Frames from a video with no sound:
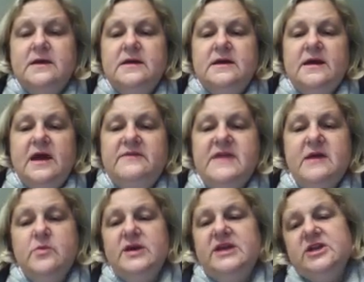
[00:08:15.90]
And then
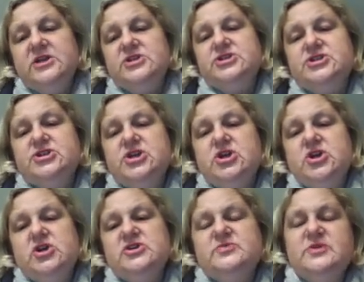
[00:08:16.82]
we can
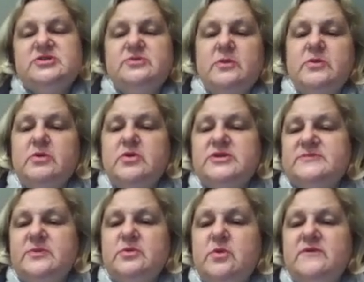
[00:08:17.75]
choose which one we want to
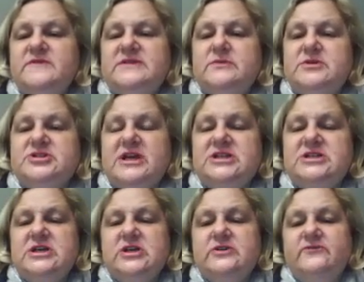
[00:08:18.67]
put. Well, obviously, we're changing it
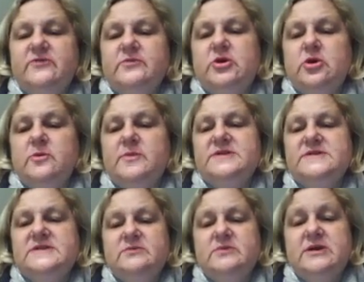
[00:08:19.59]
from kilometres,
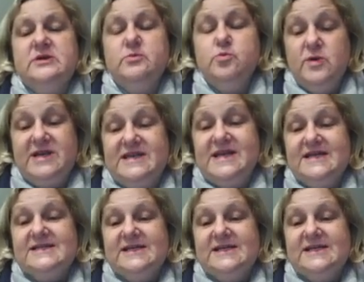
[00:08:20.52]
and we need it in